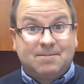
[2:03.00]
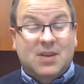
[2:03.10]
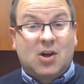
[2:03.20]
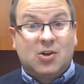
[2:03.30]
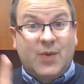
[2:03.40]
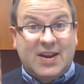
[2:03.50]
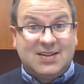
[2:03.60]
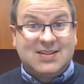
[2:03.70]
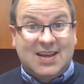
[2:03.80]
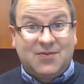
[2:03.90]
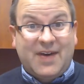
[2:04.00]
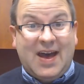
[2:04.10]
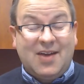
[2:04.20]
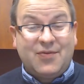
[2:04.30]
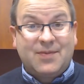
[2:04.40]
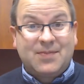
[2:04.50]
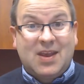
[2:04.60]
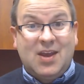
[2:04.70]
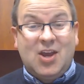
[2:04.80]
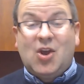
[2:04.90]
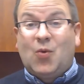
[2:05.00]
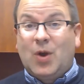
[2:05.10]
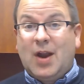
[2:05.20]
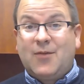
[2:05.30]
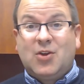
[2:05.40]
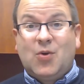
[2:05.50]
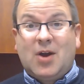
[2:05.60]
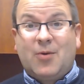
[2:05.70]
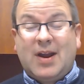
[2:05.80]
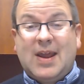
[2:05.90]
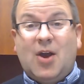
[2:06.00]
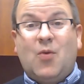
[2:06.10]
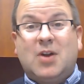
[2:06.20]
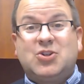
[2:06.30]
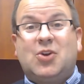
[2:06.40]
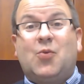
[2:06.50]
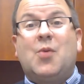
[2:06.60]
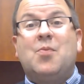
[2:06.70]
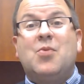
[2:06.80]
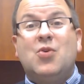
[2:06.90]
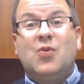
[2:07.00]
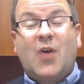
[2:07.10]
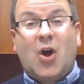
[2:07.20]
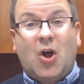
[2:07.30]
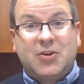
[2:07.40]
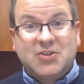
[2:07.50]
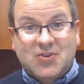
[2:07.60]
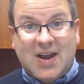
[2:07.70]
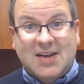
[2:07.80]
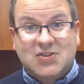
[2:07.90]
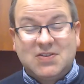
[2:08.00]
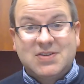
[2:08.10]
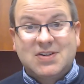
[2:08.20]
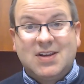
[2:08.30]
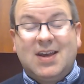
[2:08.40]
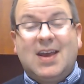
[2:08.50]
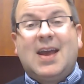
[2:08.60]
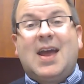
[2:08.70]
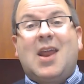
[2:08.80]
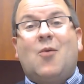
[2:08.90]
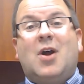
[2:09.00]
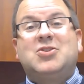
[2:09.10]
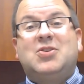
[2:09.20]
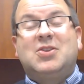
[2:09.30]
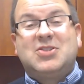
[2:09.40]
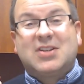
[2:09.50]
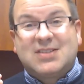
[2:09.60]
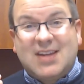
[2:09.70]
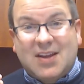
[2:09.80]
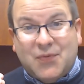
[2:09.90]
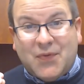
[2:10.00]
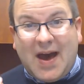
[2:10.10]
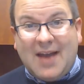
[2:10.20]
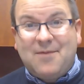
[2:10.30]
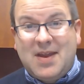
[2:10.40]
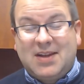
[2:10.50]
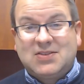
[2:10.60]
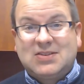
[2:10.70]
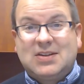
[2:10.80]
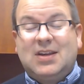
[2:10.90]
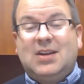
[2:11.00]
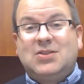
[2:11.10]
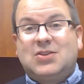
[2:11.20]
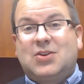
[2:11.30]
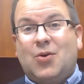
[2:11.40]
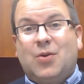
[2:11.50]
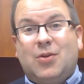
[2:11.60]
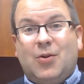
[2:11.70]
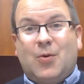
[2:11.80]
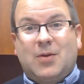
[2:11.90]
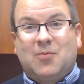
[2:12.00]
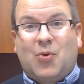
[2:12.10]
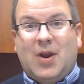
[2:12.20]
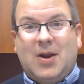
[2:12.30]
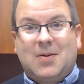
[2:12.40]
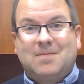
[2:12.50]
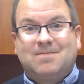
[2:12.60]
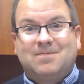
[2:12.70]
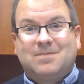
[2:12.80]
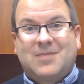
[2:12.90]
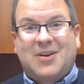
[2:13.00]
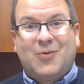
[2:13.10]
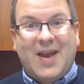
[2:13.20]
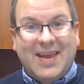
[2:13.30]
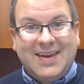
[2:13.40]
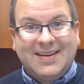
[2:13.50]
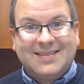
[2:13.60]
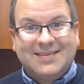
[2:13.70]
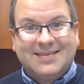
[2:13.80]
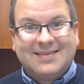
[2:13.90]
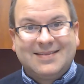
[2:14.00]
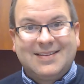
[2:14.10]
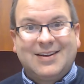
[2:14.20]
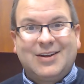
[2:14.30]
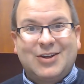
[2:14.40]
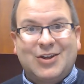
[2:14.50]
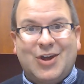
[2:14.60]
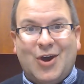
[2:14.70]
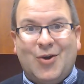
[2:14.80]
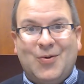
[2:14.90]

are you ready to take 5? Wherever you are right now, I want you to remove all distractions, and I want you to just take 5 minutes to go to the Lord in prayer. Ready? Go.